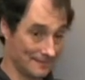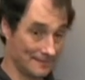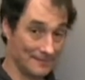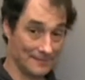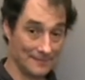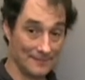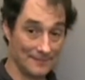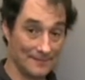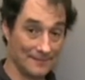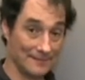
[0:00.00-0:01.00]

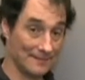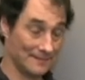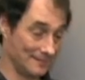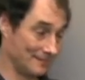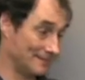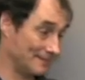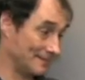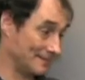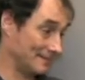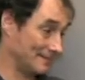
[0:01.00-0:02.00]

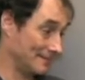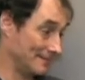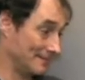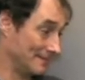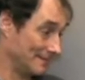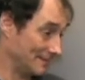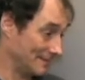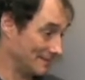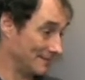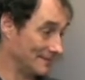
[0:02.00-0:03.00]

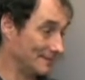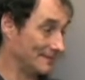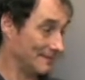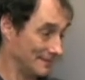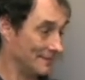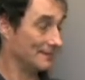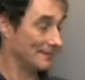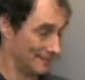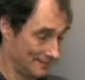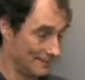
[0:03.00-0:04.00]

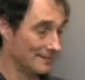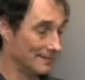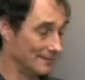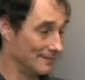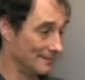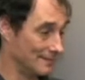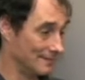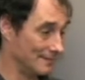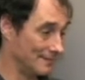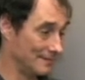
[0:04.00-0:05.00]

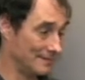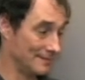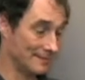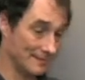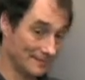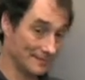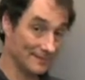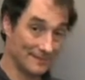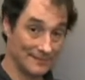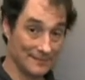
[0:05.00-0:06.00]

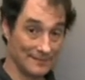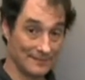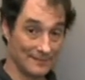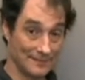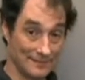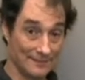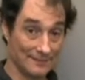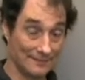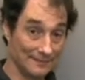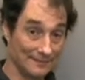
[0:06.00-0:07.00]

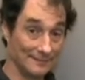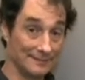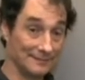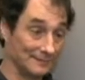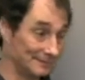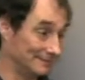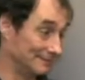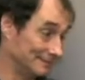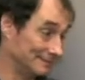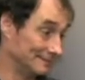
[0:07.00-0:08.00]
No words are spoken by the person on screen.